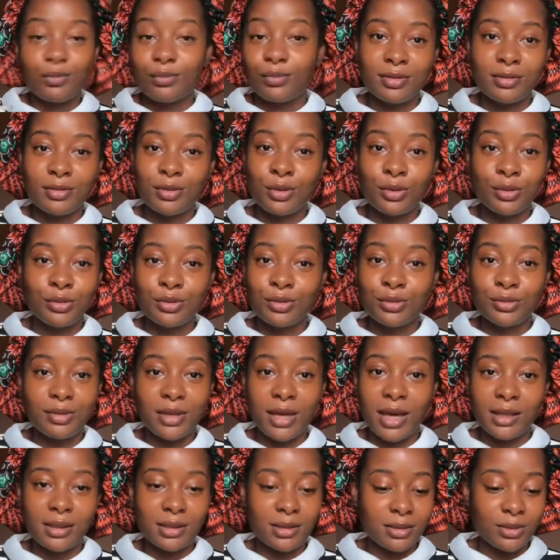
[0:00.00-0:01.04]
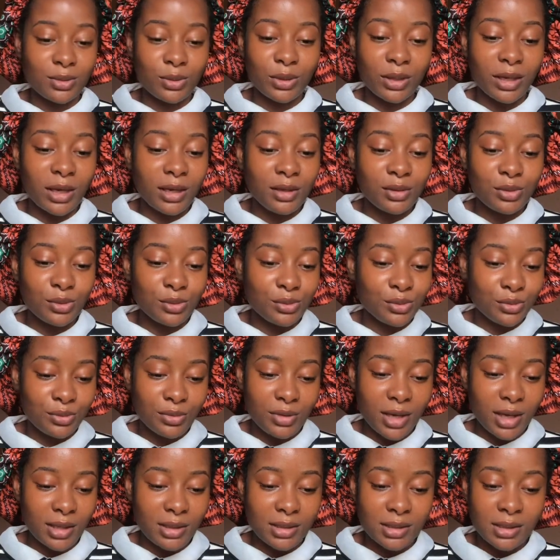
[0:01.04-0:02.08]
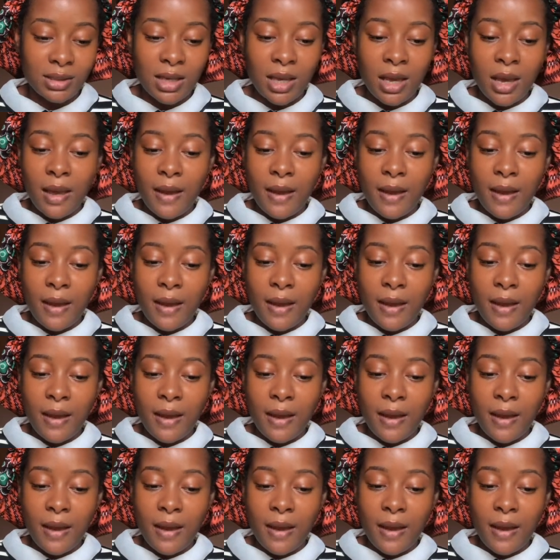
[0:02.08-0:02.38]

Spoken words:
Don't do that, okay? Don't do that,